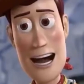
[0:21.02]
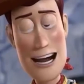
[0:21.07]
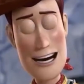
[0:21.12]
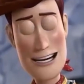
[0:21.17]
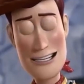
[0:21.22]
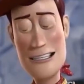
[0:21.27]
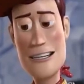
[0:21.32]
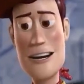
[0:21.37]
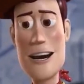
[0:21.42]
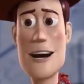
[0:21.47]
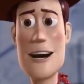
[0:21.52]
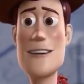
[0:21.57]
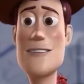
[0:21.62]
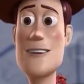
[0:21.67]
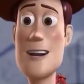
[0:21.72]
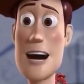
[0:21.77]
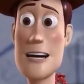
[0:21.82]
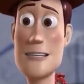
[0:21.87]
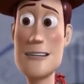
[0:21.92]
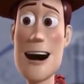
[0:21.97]
Well, this is
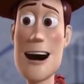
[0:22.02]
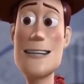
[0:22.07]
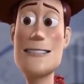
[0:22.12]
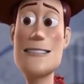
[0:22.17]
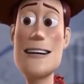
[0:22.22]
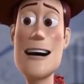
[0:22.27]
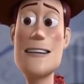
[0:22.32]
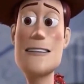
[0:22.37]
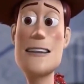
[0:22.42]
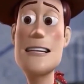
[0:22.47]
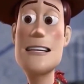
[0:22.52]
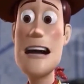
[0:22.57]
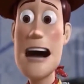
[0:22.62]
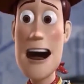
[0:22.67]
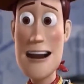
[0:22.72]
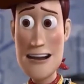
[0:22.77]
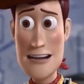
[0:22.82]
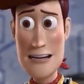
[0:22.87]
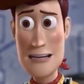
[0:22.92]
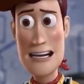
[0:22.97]
the time of year
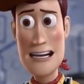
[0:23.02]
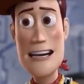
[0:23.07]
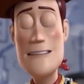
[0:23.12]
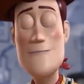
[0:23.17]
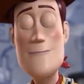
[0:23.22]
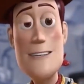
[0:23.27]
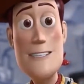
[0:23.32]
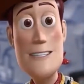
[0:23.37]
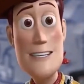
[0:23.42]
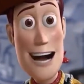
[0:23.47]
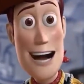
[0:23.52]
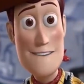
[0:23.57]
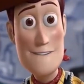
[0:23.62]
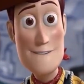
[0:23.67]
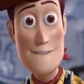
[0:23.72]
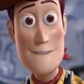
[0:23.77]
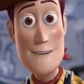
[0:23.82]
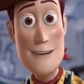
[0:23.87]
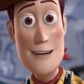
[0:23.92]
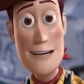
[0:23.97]
when the sun shines
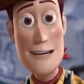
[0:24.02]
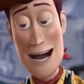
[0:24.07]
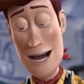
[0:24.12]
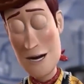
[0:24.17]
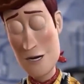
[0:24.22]
every day.